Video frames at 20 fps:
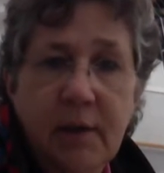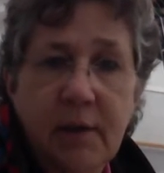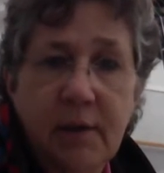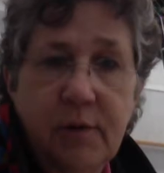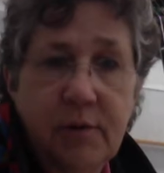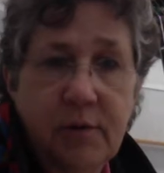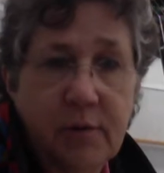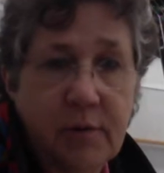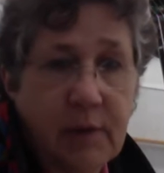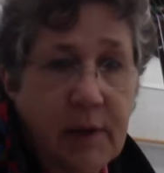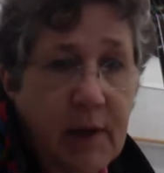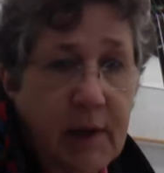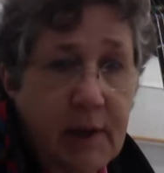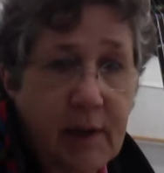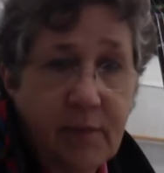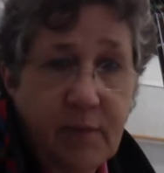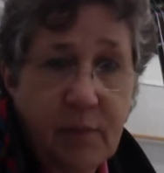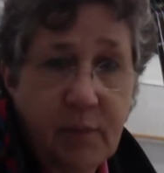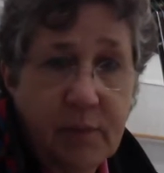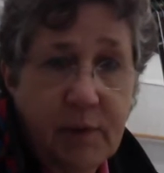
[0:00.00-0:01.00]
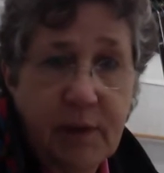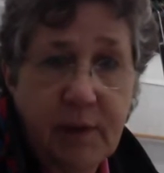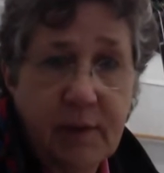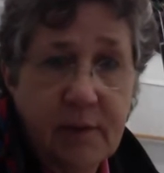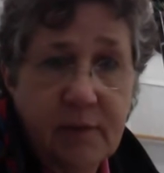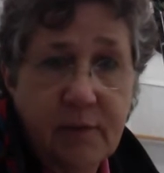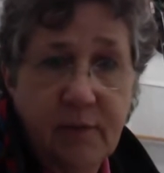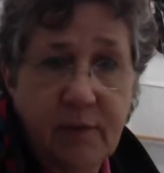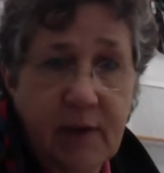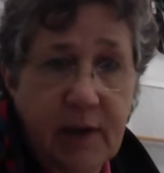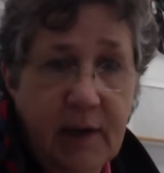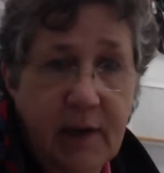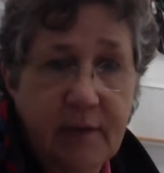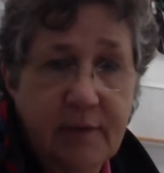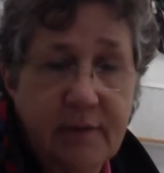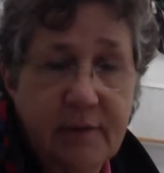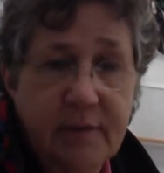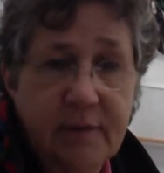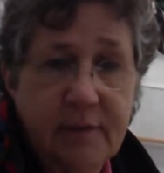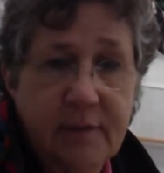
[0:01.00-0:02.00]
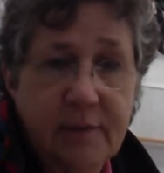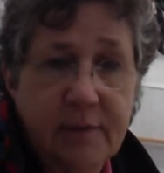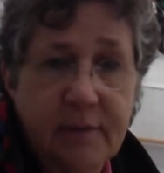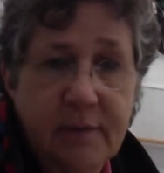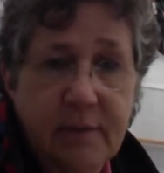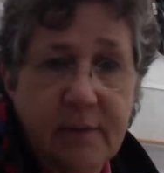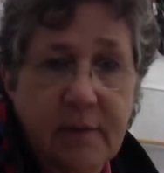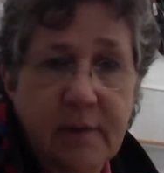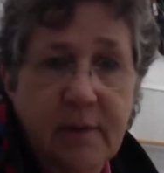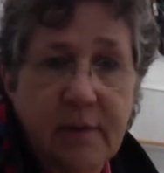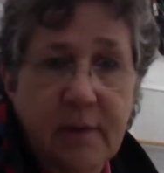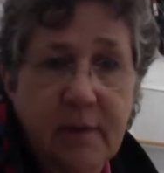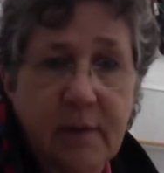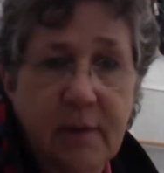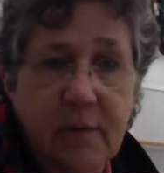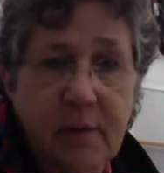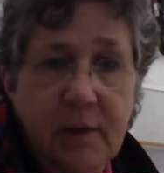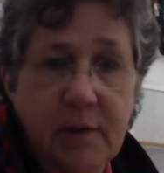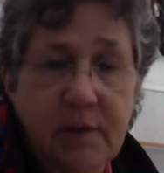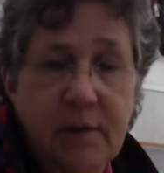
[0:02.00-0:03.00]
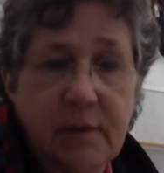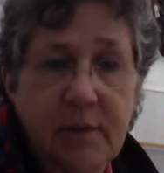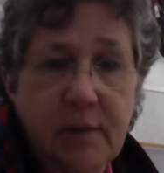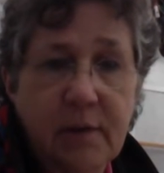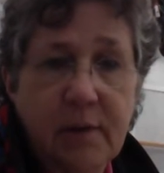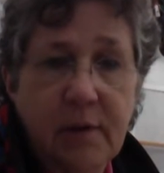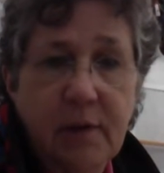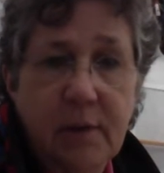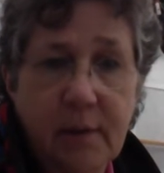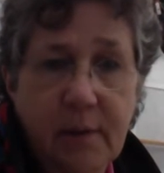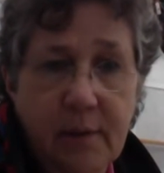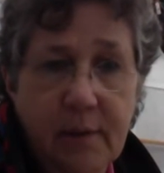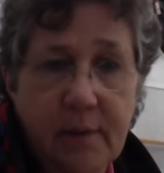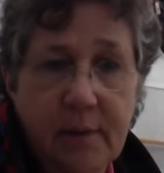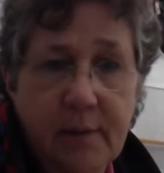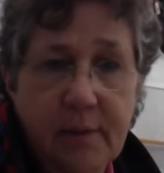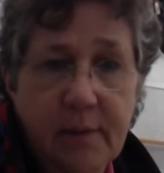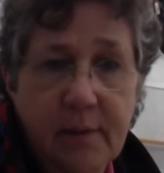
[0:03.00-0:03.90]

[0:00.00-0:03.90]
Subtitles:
You do not have to play this fast. I want you to learn.